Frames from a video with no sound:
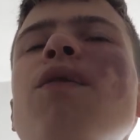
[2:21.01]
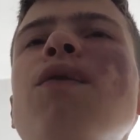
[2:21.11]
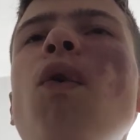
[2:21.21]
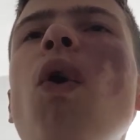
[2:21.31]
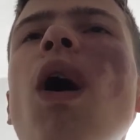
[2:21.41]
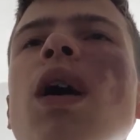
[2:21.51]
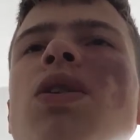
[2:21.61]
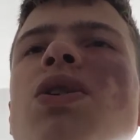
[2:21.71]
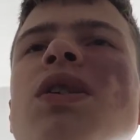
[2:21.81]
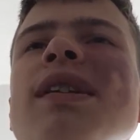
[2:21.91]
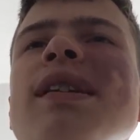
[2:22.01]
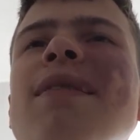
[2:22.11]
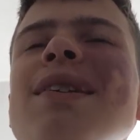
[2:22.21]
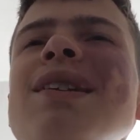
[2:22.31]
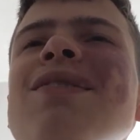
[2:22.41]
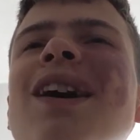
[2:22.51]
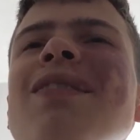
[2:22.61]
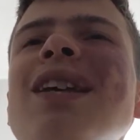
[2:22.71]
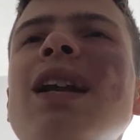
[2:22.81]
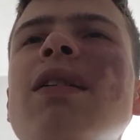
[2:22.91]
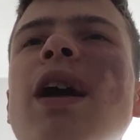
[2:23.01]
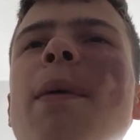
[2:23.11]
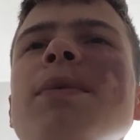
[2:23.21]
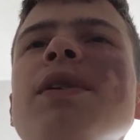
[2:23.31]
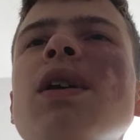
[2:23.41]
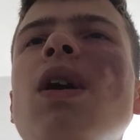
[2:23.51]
475 kilograms,